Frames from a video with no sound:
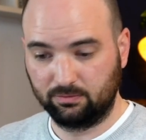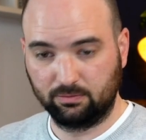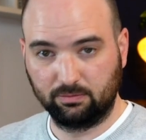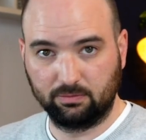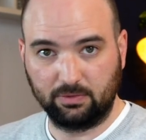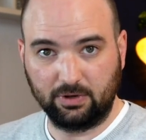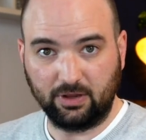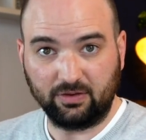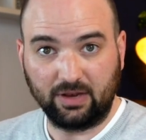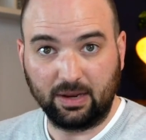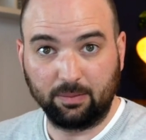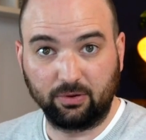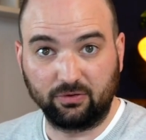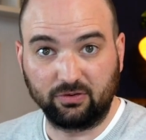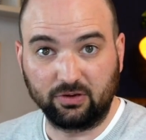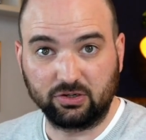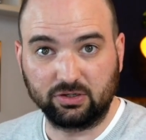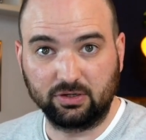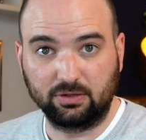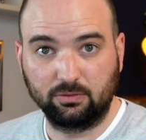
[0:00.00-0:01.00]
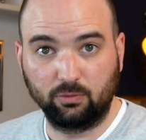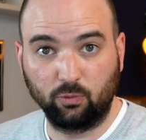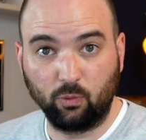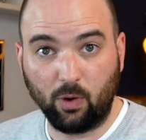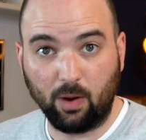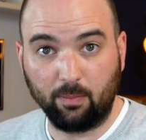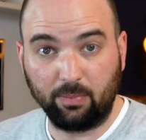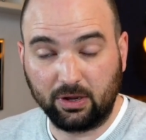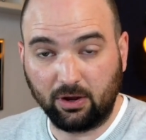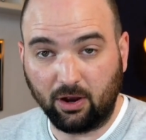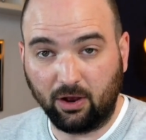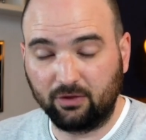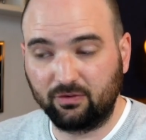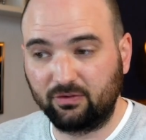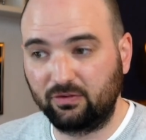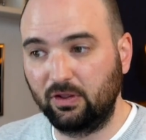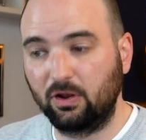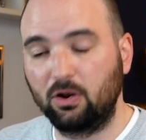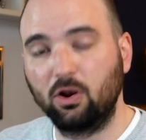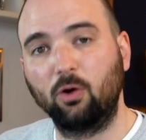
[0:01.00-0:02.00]
listening position
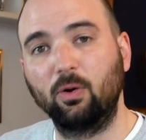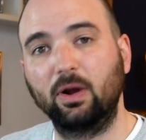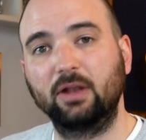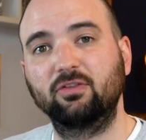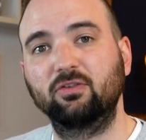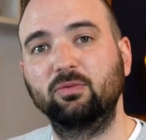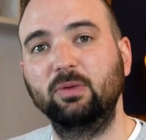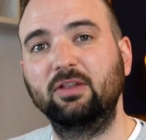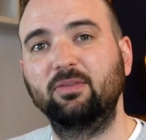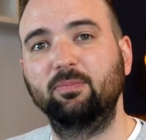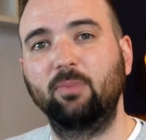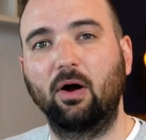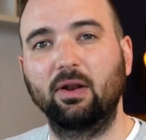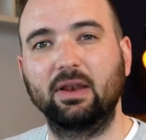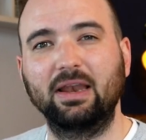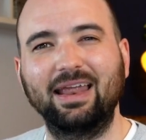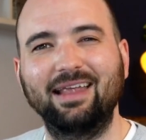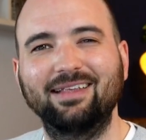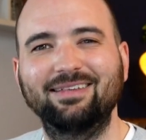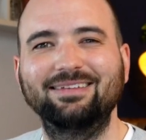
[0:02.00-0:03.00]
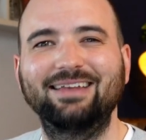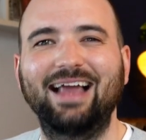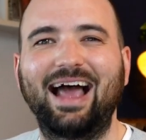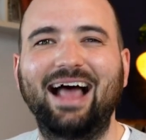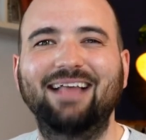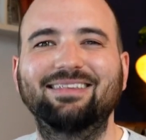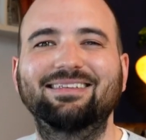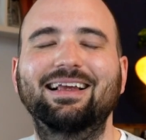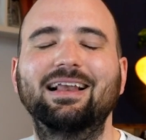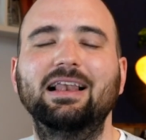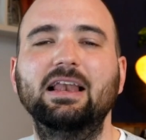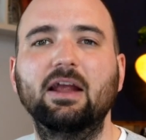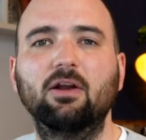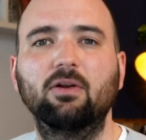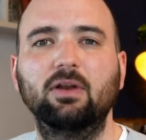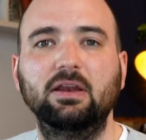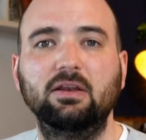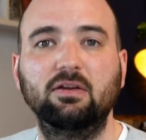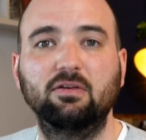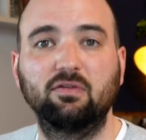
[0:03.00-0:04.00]
because the low end sweet spot isn't as
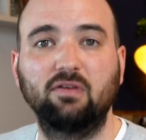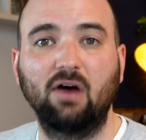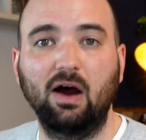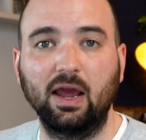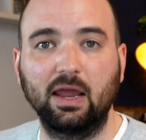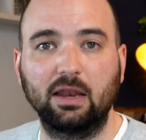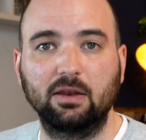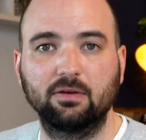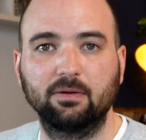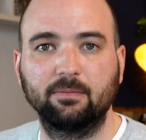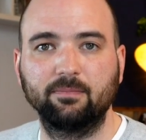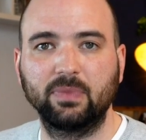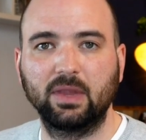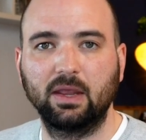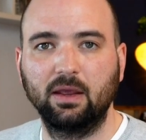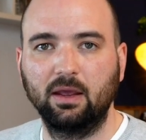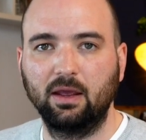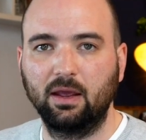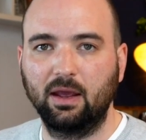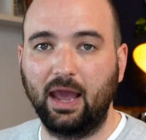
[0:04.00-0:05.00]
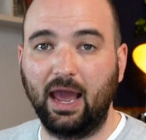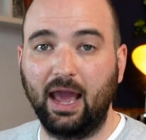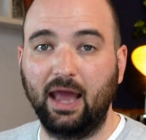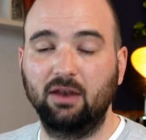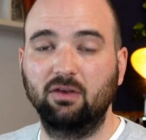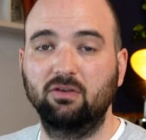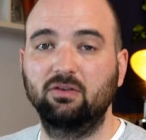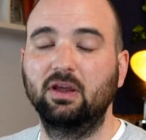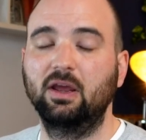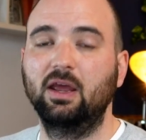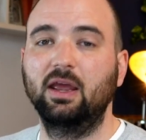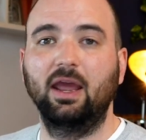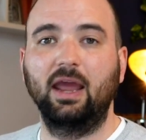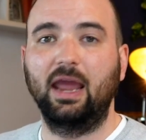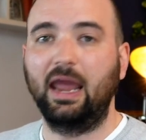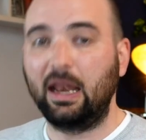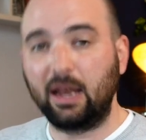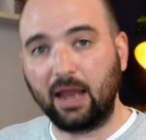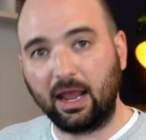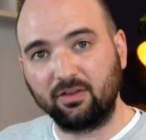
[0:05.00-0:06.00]
clearly defined. And
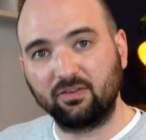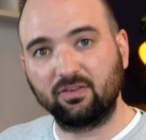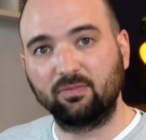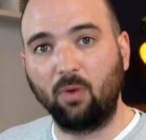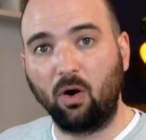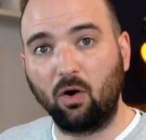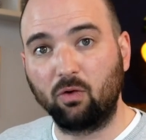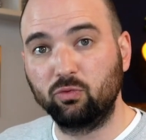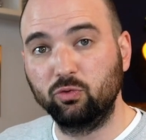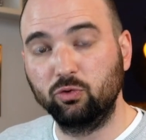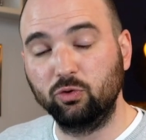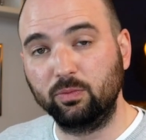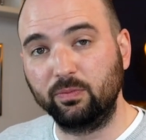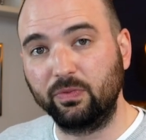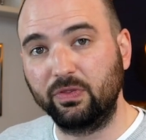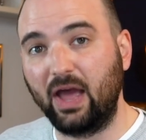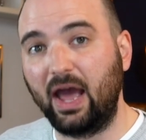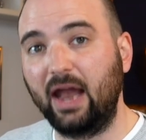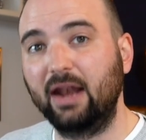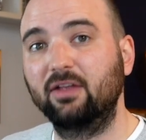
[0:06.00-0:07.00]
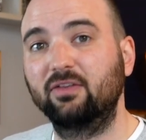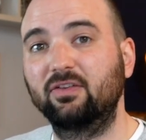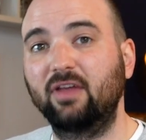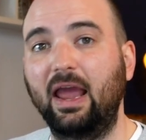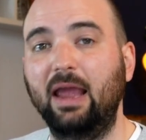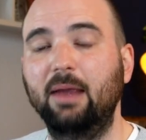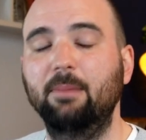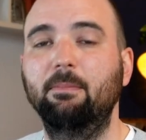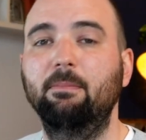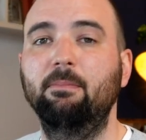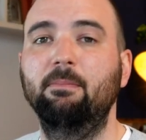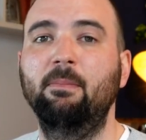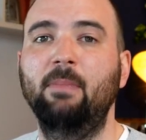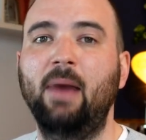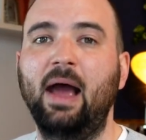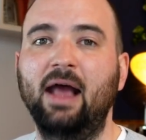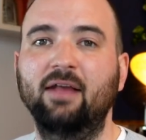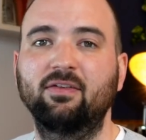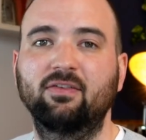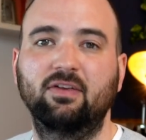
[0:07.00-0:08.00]
in a small room, that is a
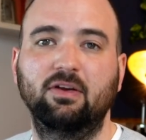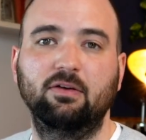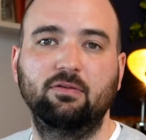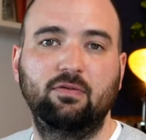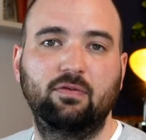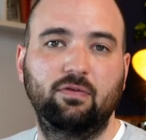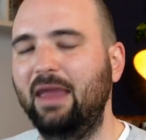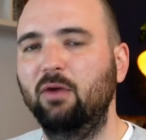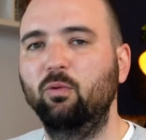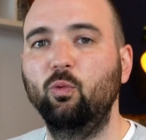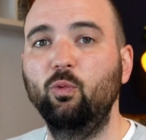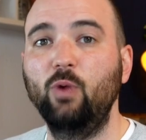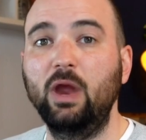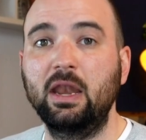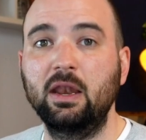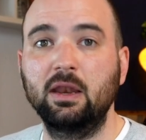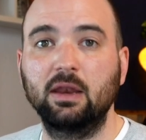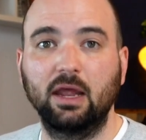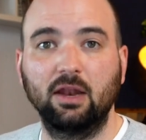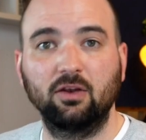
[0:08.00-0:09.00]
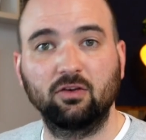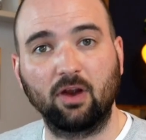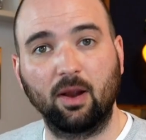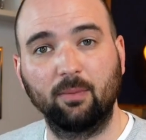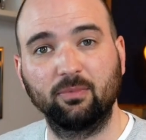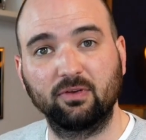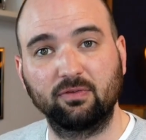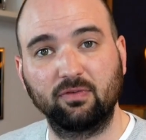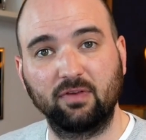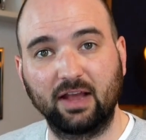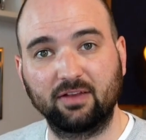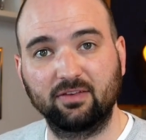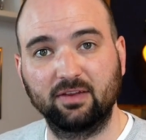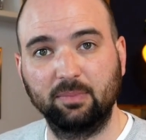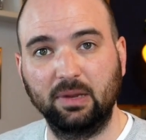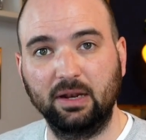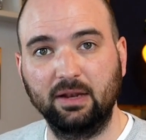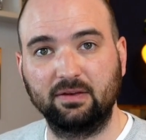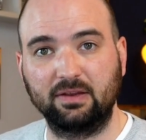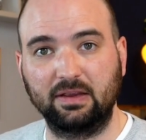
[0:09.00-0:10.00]
massive win in terms of
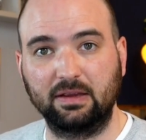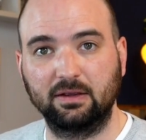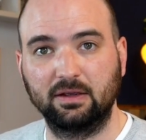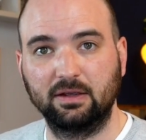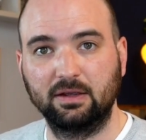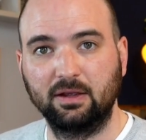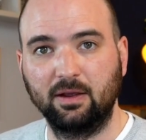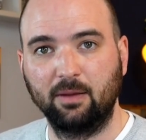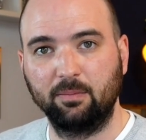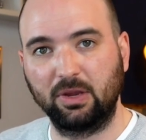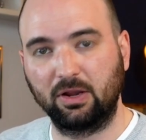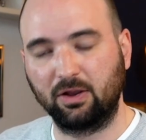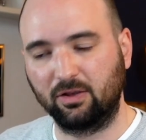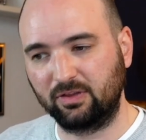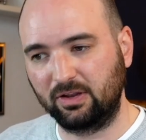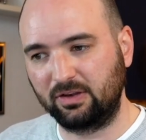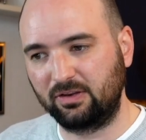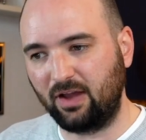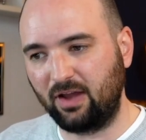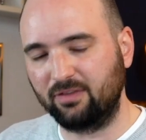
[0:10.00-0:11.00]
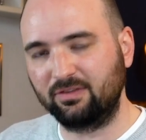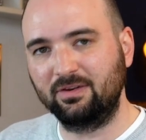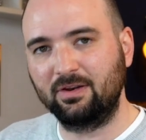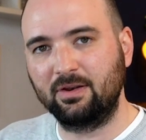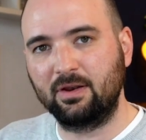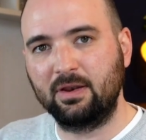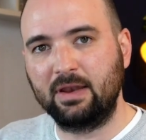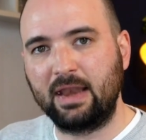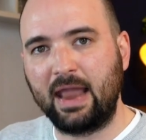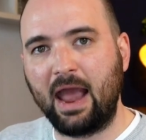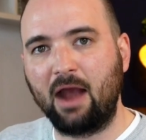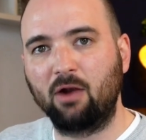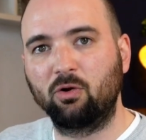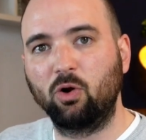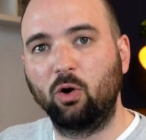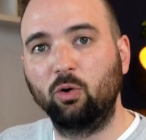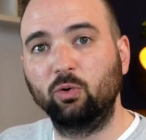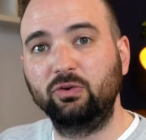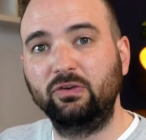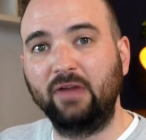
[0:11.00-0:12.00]
flexibility because it doesn't
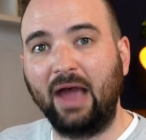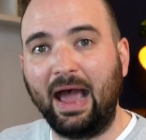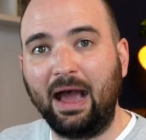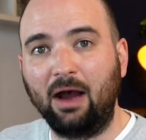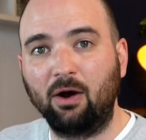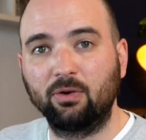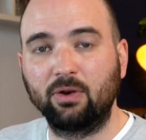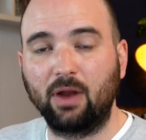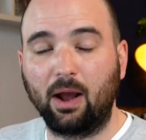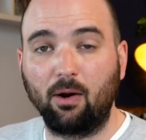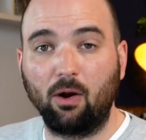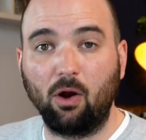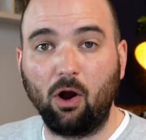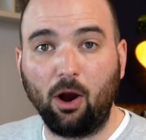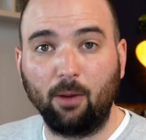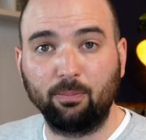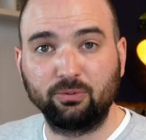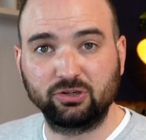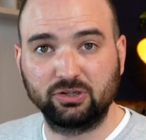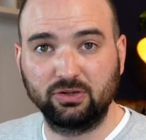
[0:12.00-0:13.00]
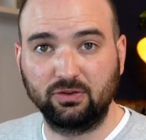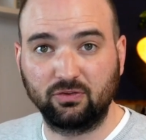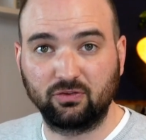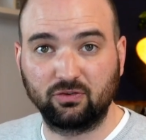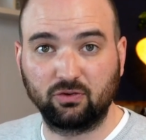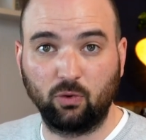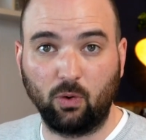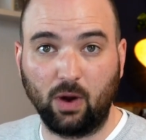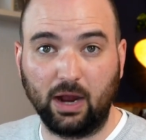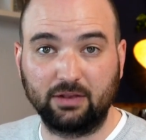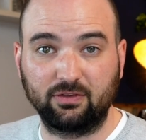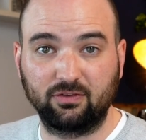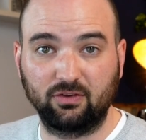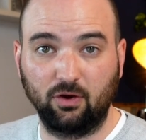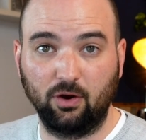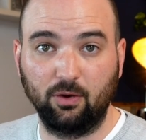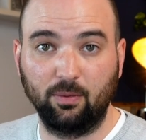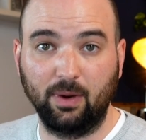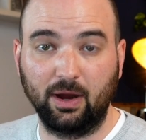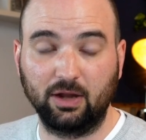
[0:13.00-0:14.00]
narrow down our options quite
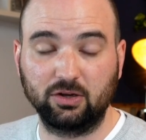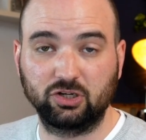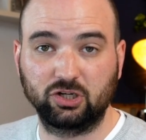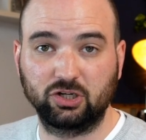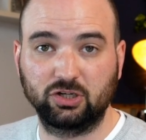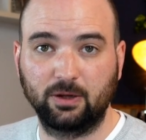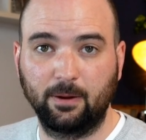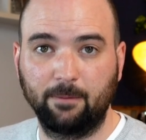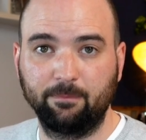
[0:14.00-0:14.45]
so much